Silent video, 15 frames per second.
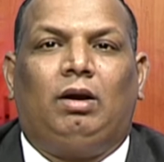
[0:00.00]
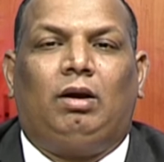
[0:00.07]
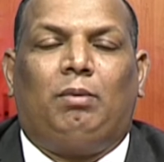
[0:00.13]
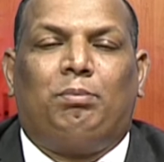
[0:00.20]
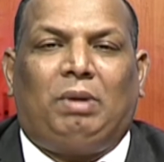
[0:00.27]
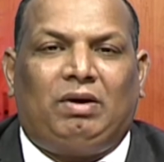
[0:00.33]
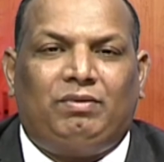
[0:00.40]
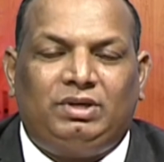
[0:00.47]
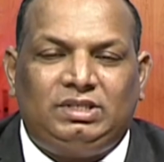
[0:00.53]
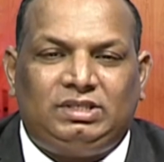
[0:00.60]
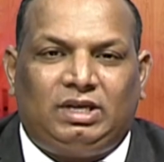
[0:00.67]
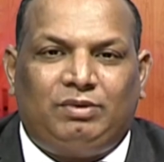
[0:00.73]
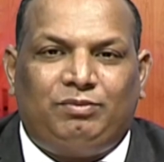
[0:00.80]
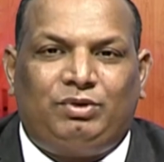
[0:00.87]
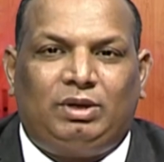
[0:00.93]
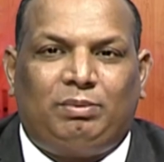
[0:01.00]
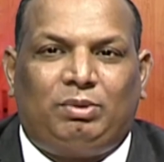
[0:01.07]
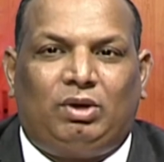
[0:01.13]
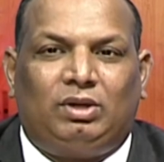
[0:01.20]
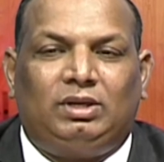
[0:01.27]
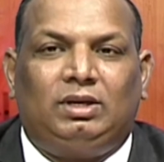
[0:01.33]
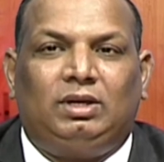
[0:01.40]
Power is conferred
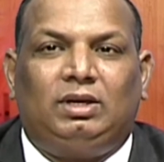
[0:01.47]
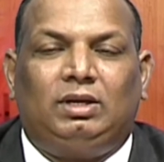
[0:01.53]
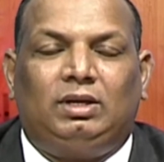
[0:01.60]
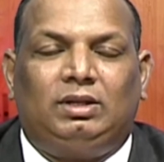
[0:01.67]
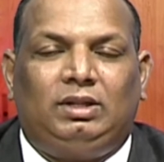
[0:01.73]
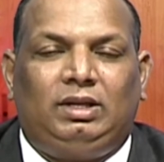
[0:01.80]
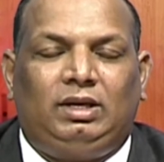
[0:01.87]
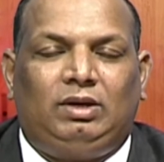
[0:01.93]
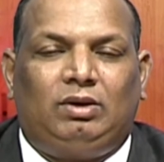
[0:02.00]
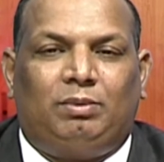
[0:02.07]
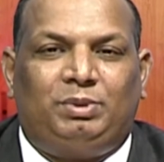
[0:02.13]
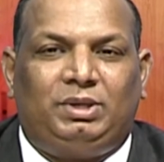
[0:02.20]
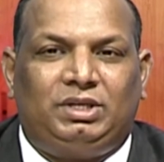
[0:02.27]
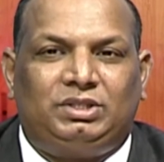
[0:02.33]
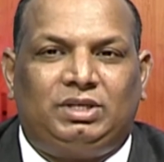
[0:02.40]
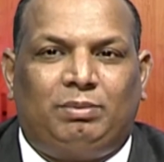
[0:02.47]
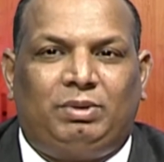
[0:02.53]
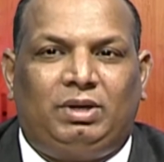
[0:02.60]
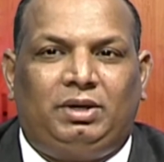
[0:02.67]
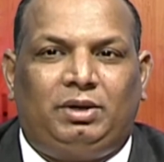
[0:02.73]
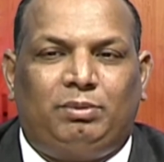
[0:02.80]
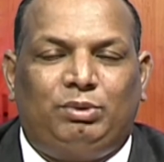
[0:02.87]
upon the Competition
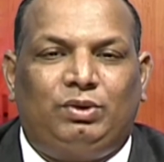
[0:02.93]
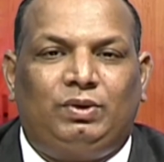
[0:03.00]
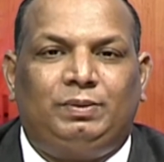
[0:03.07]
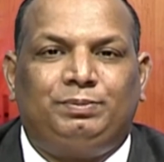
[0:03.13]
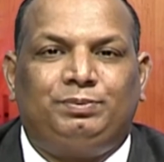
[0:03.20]
Appellate Tribunal